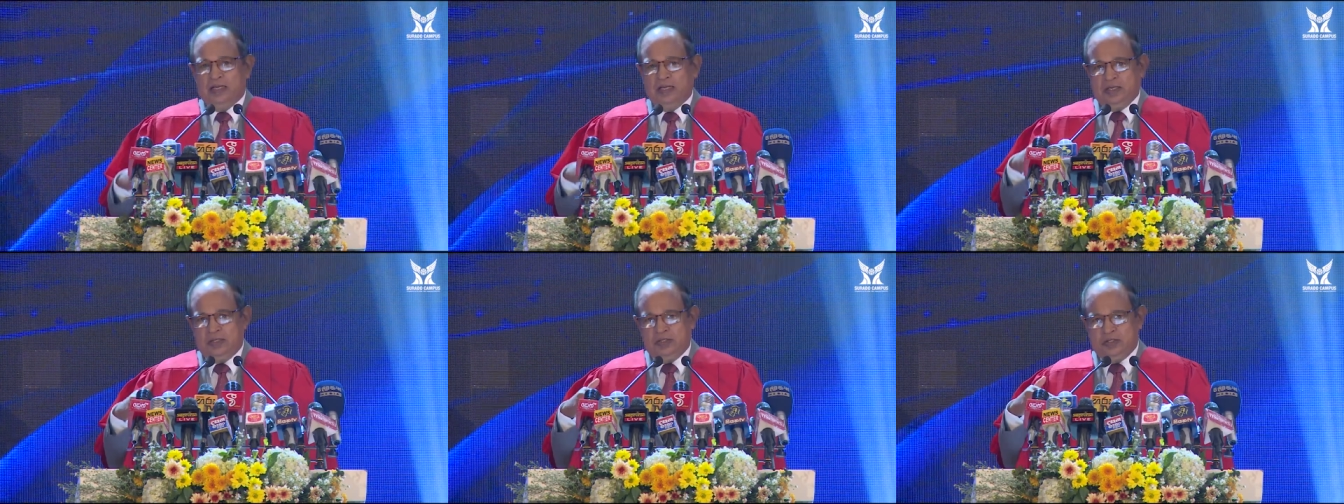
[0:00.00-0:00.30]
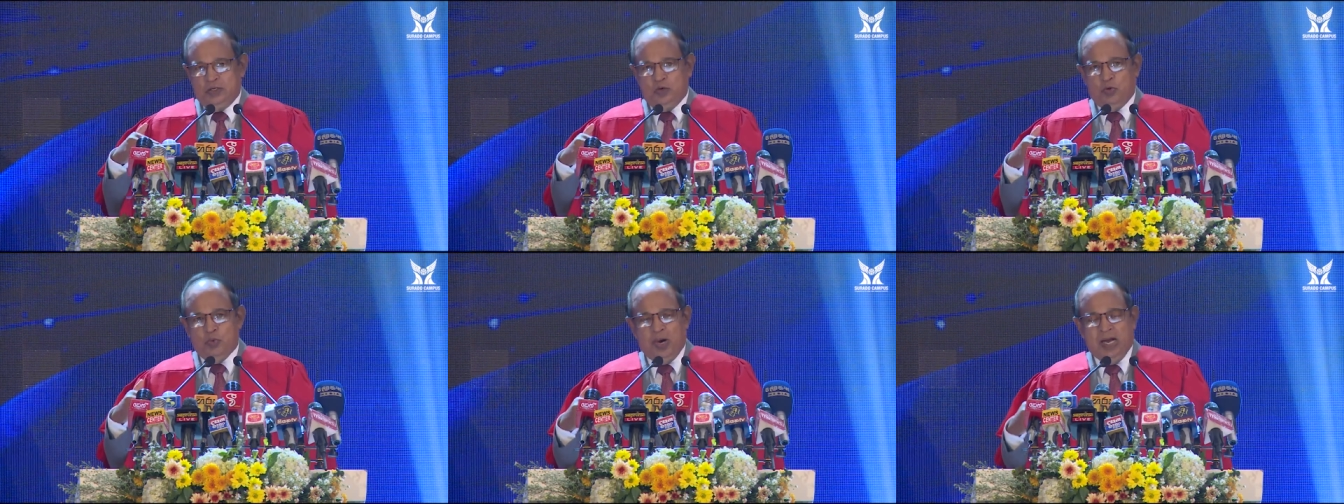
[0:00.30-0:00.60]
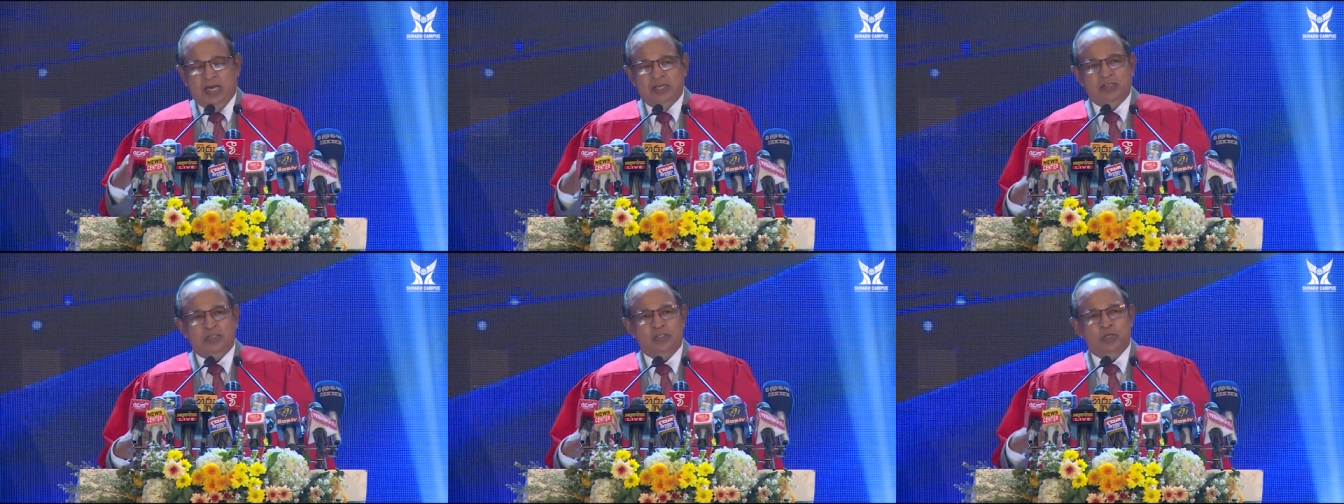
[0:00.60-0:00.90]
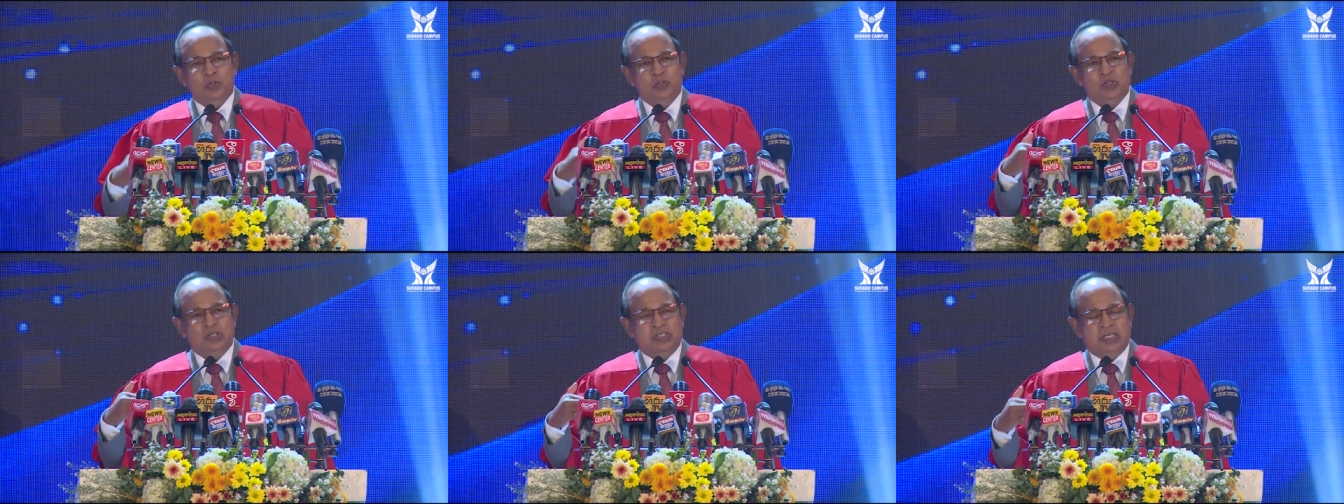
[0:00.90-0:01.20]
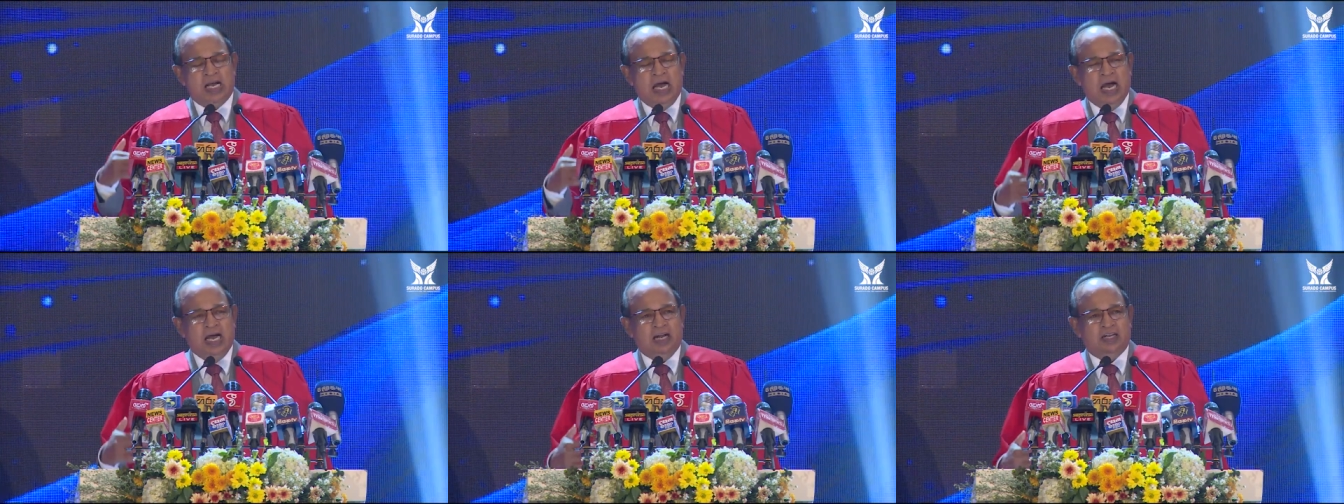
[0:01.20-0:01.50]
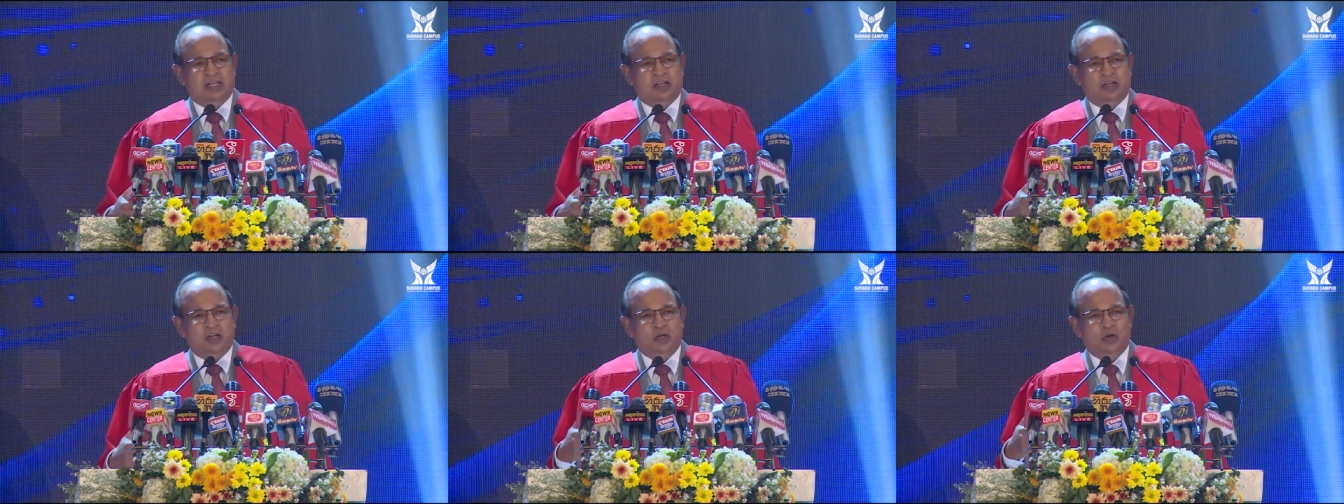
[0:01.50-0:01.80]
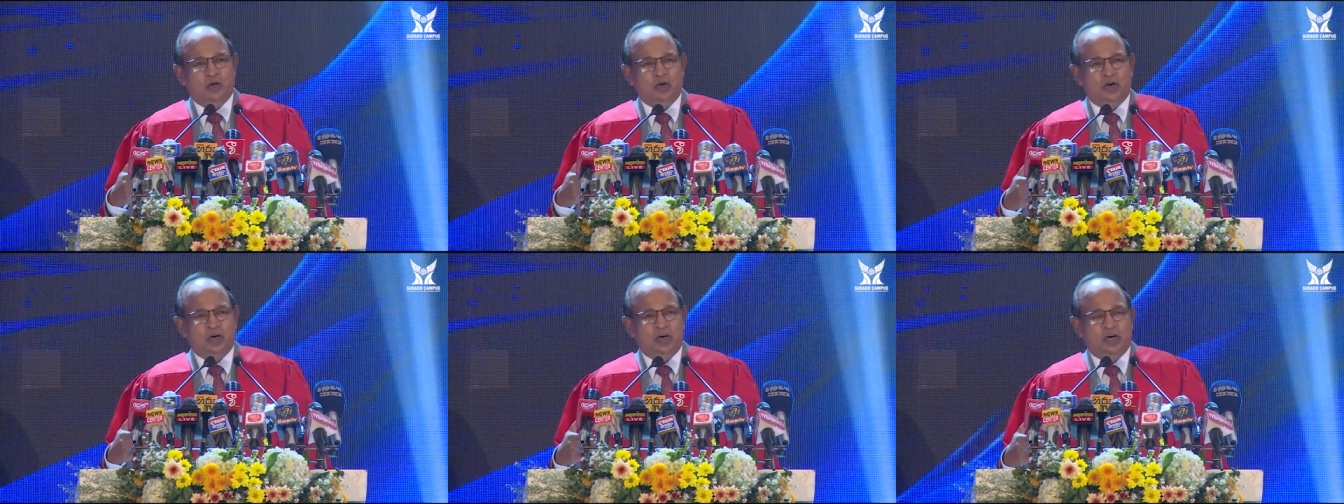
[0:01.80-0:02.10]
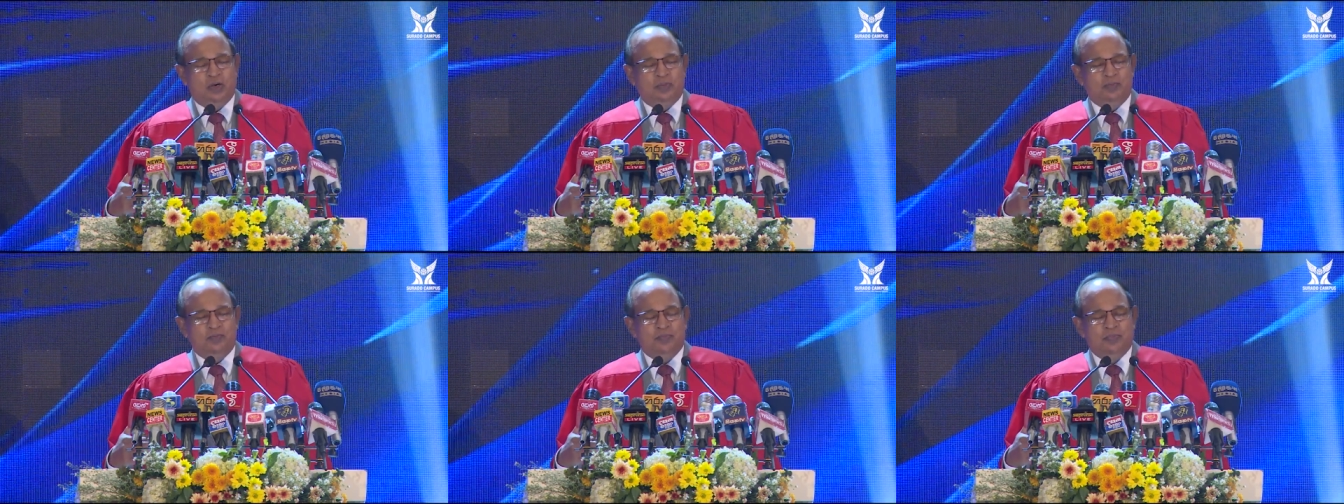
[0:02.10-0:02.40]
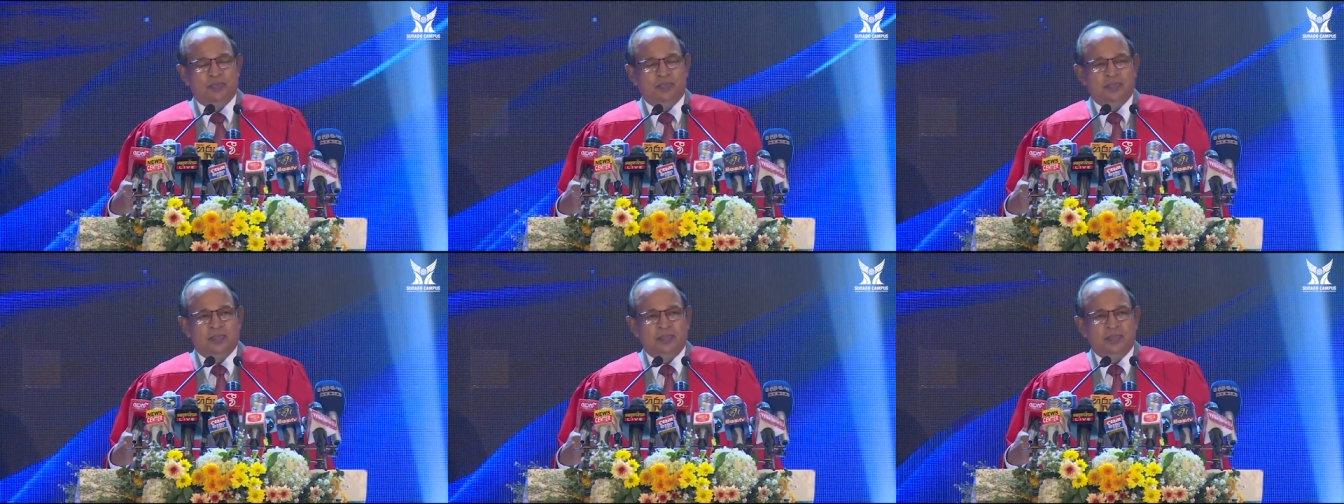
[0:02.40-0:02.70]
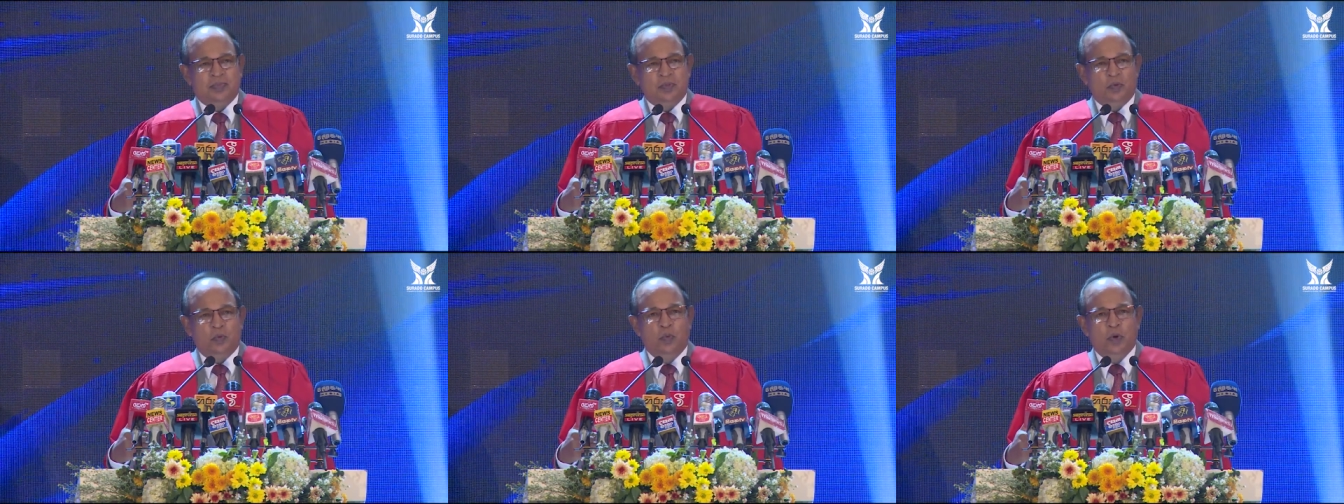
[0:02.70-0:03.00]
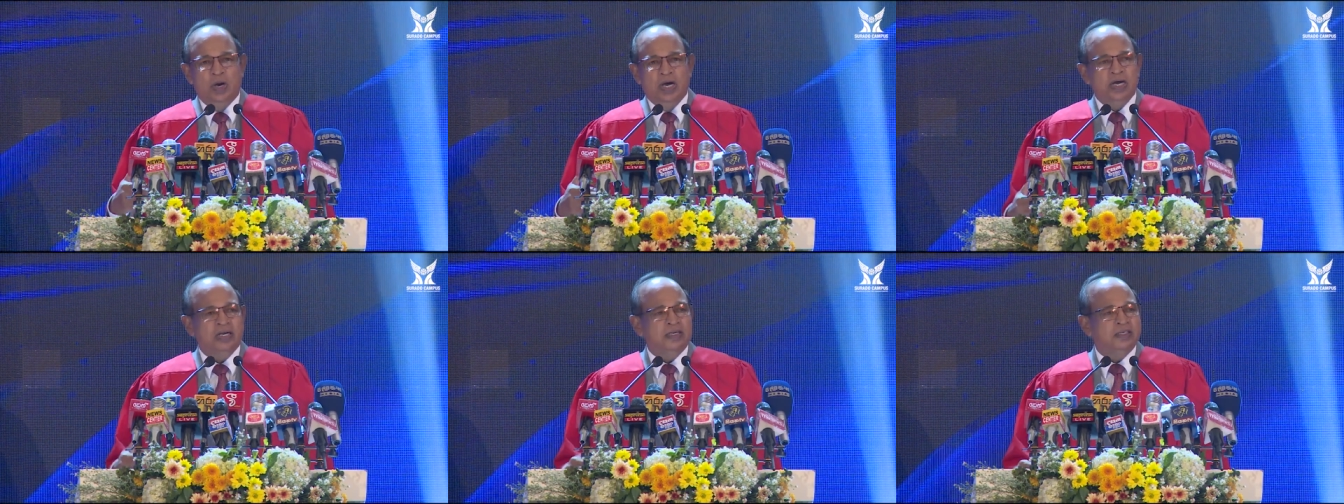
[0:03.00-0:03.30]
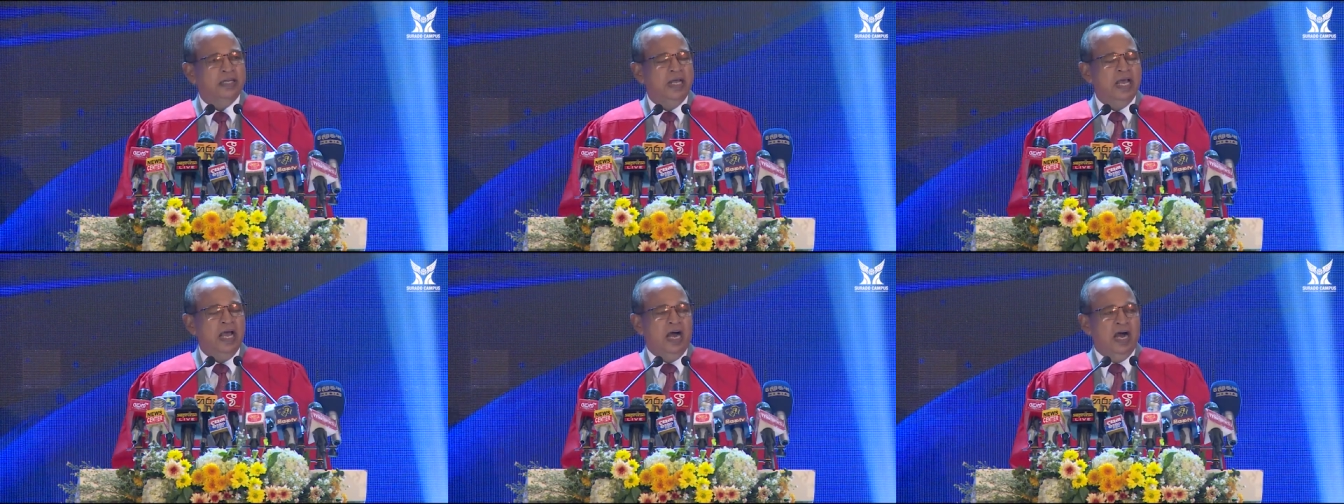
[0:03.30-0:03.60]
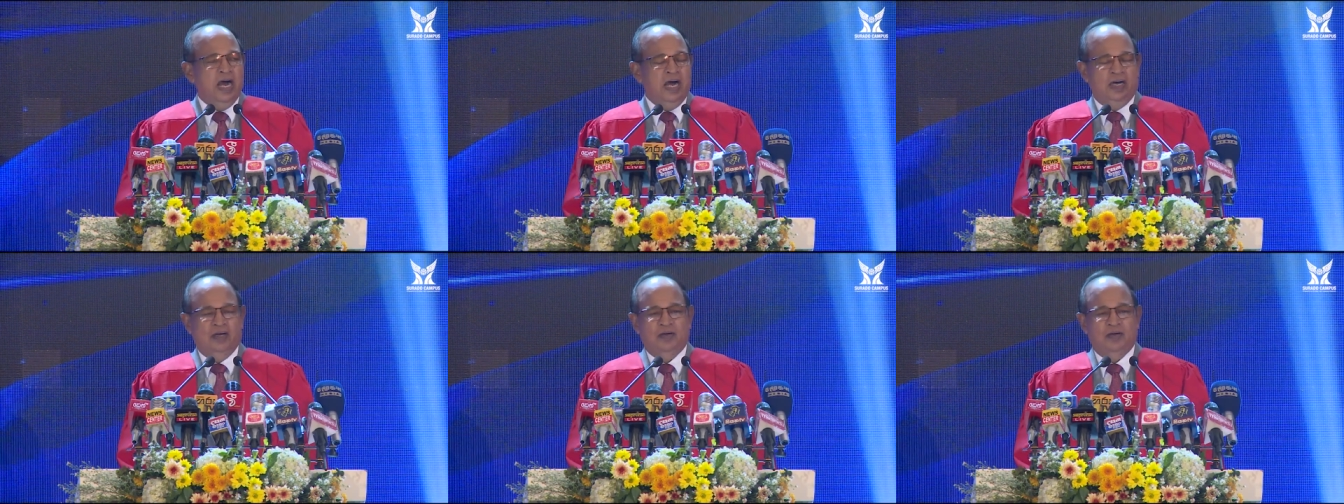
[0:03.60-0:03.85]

So once you start your work there,